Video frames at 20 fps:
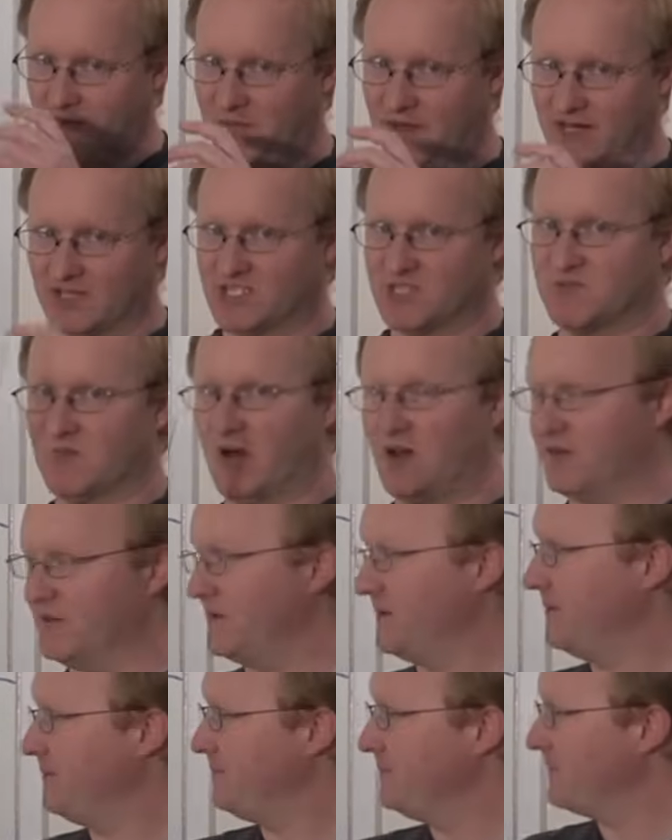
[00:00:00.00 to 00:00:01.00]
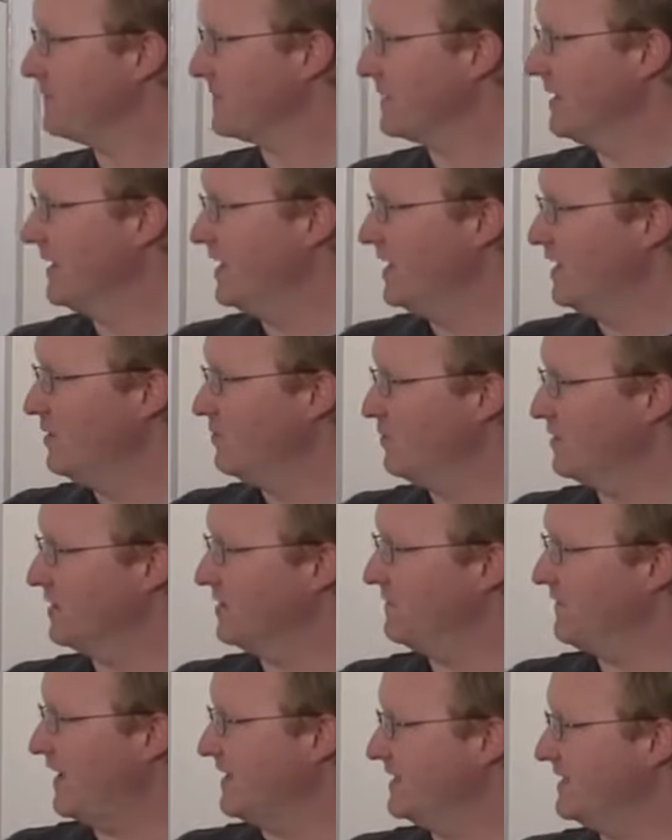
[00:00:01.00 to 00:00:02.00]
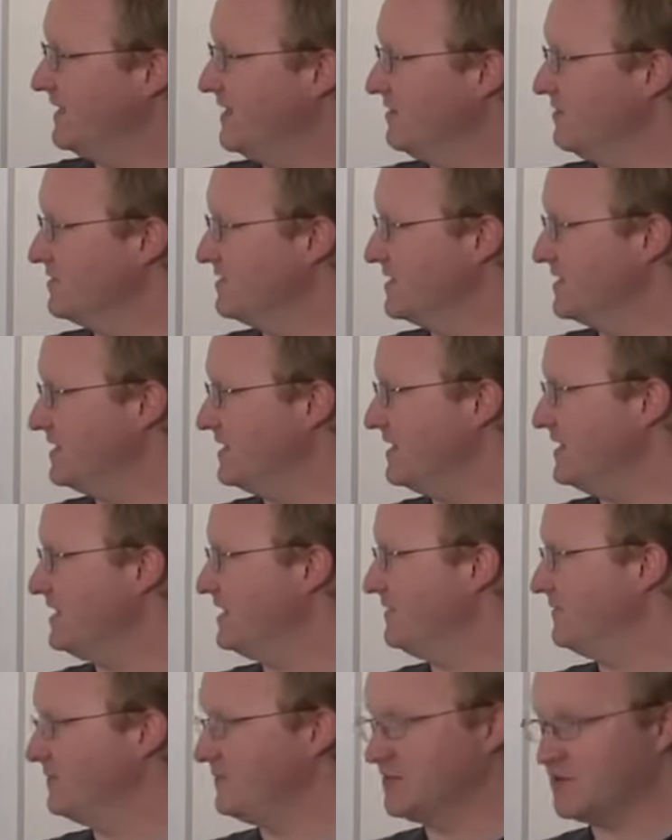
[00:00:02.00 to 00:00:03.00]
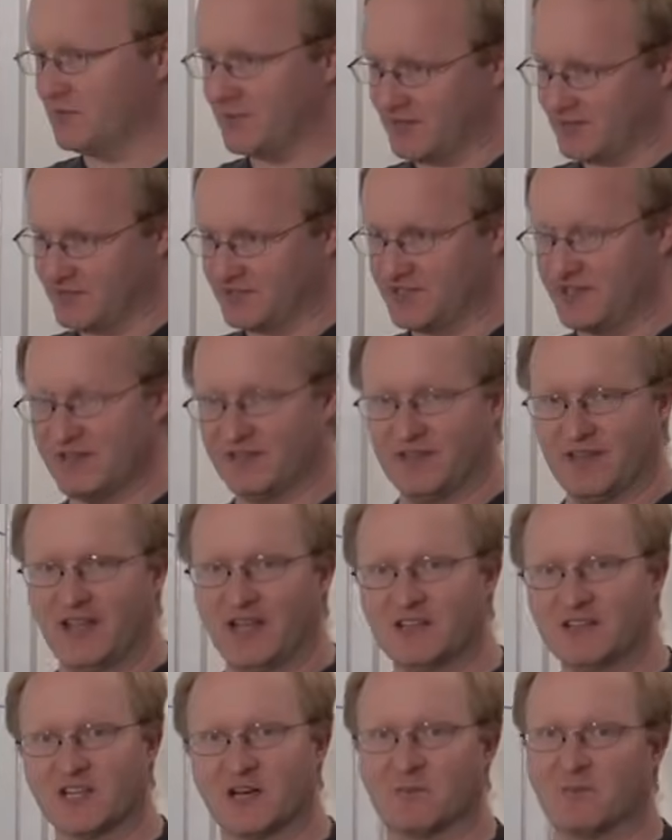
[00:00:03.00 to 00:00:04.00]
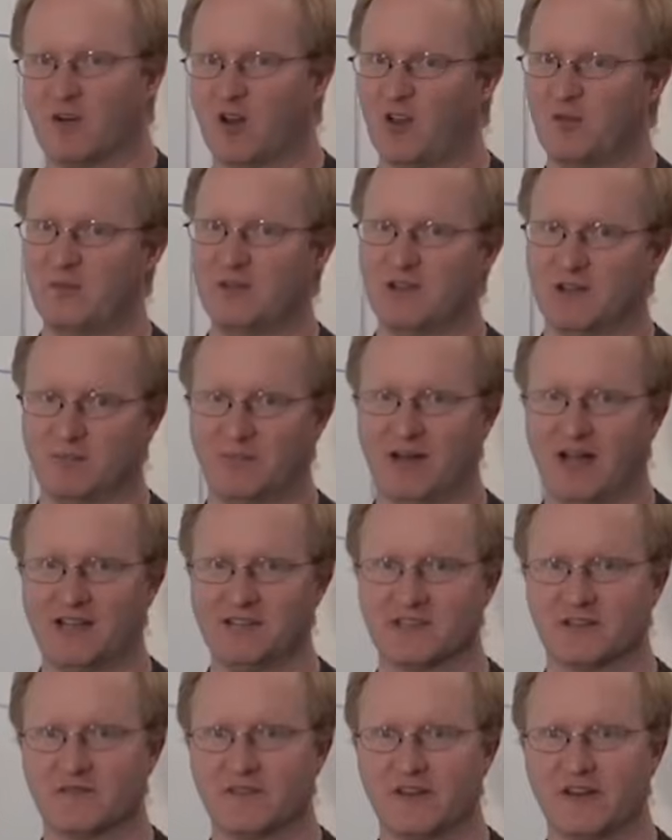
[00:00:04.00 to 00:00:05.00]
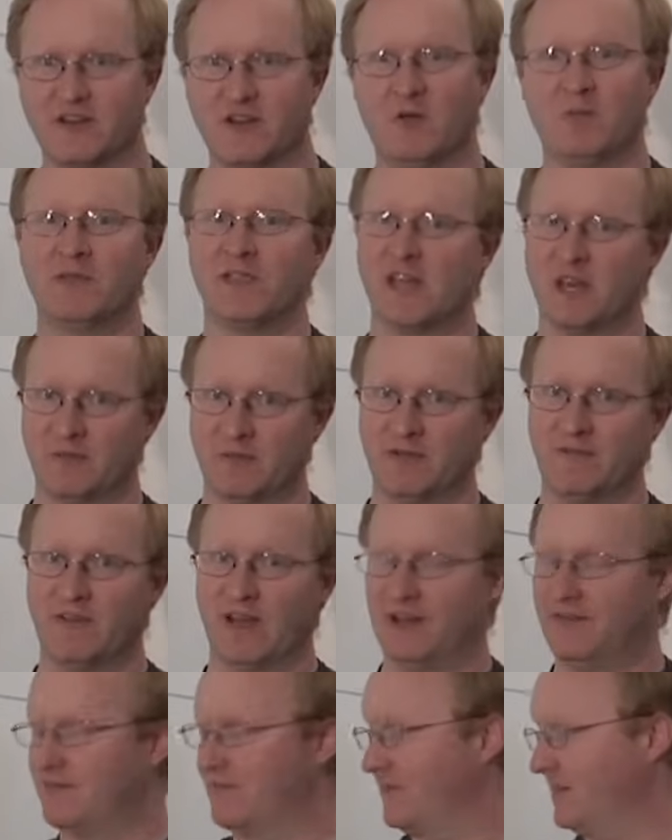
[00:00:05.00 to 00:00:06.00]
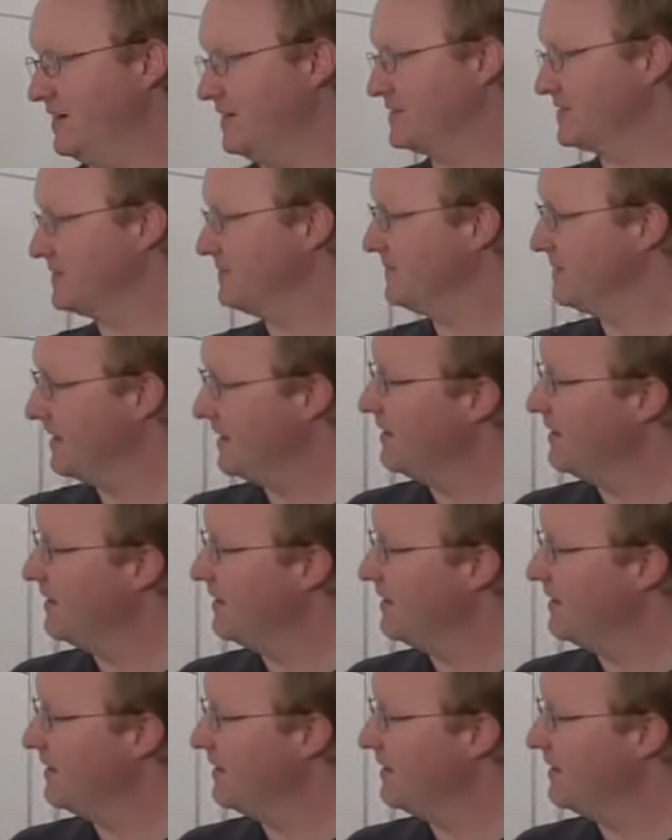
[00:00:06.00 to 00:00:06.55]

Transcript: make it smaller. We're going to find an LCD so we can see things. It'll probably be composite video, but that'll be fine for us.